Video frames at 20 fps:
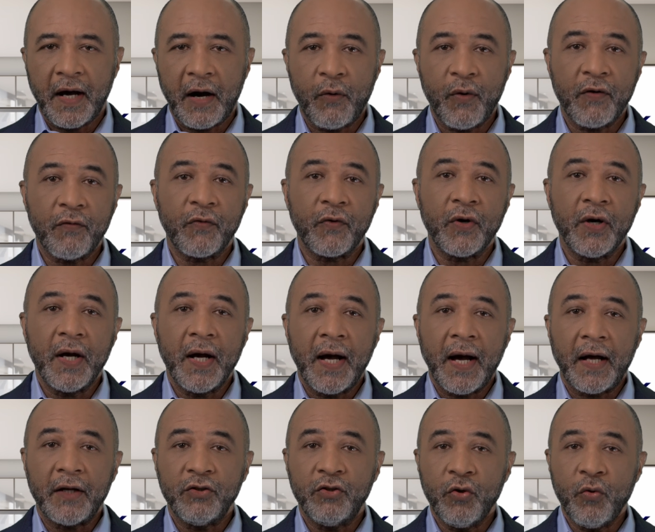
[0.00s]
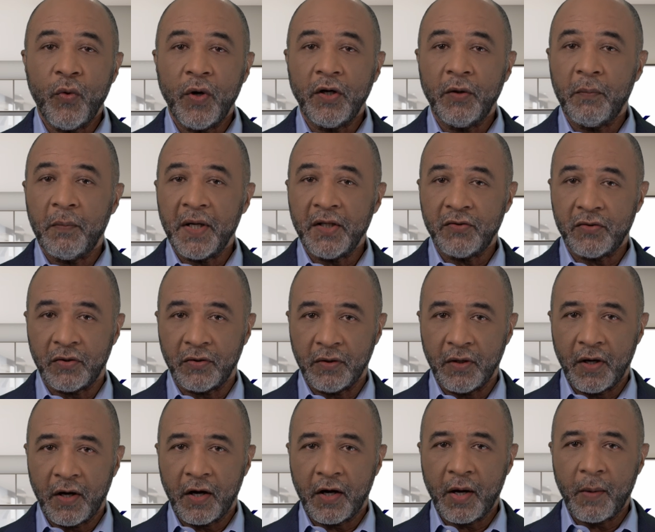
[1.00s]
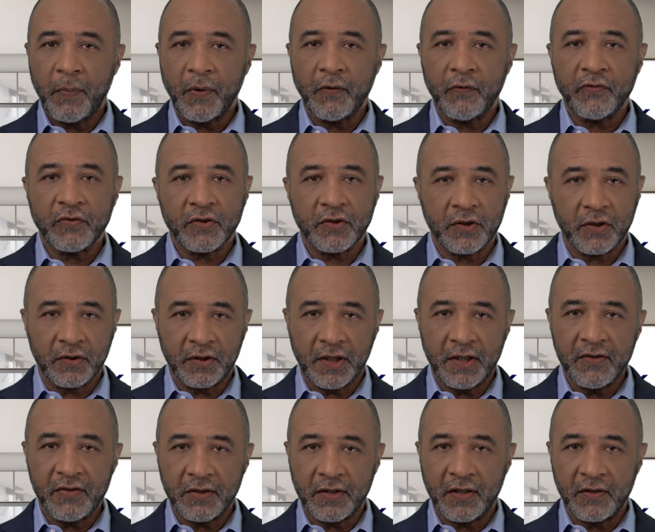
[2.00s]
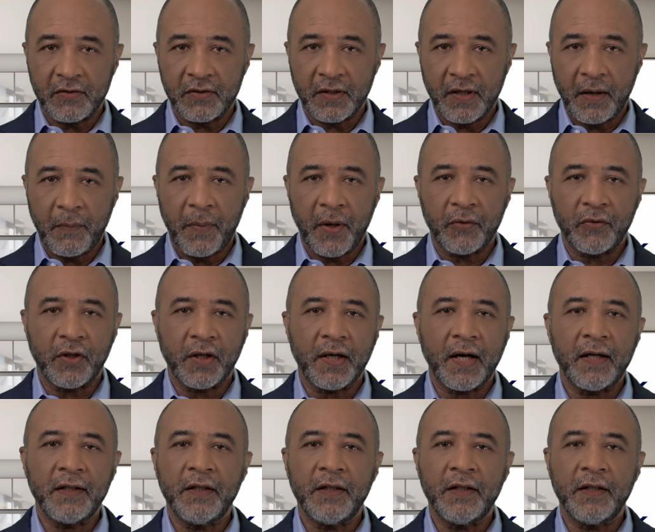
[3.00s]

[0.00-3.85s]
However, I do want to mention a couple of statistics about the